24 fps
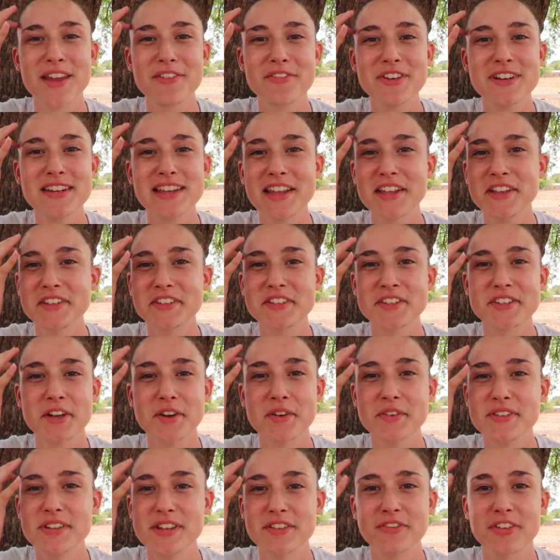Every day is
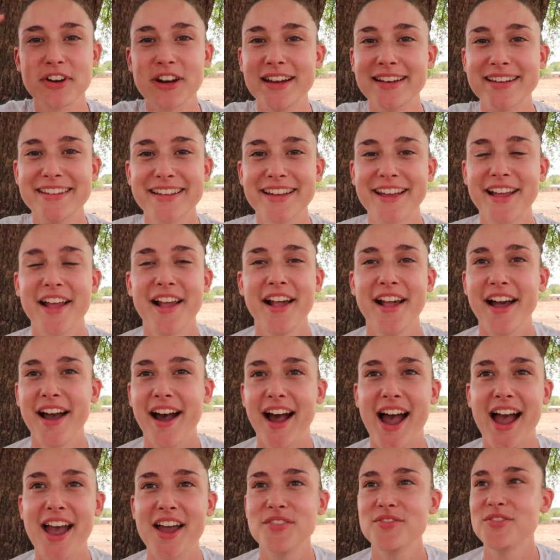so
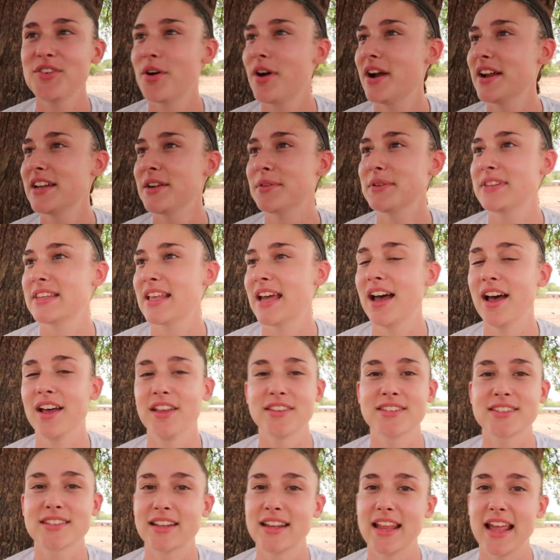different. I have no idea what the
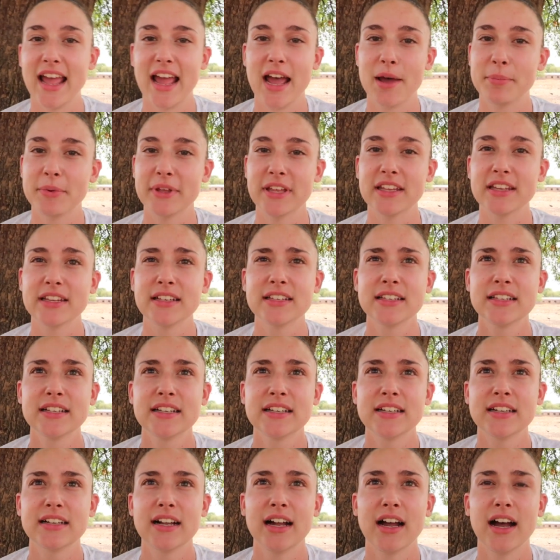hell is gonna
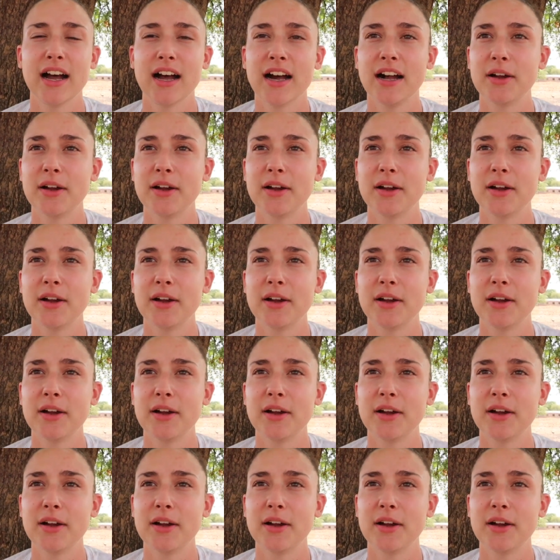happen.